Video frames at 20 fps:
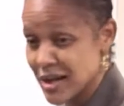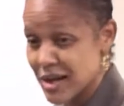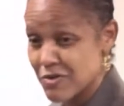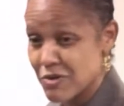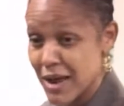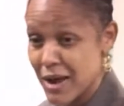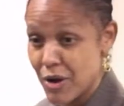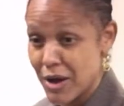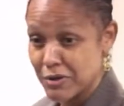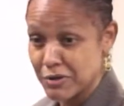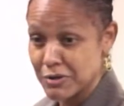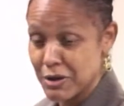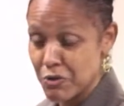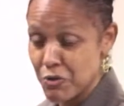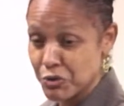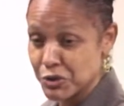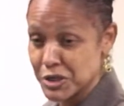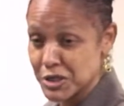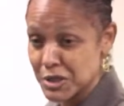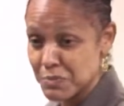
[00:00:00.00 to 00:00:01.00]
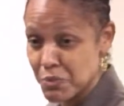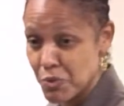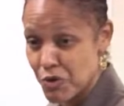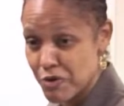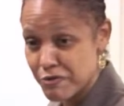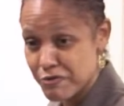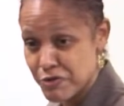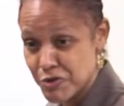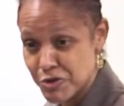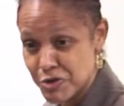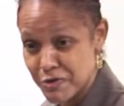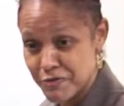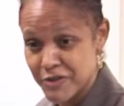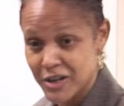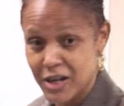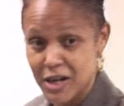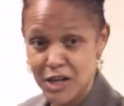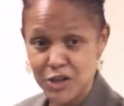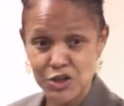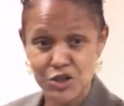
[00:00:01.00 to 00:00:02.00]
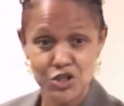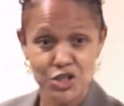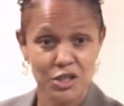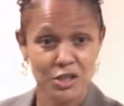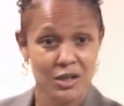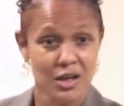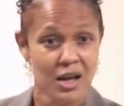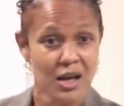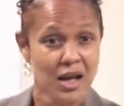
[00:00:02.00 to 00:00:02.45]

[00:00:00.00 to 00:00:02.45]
and holding the portfolio for culture.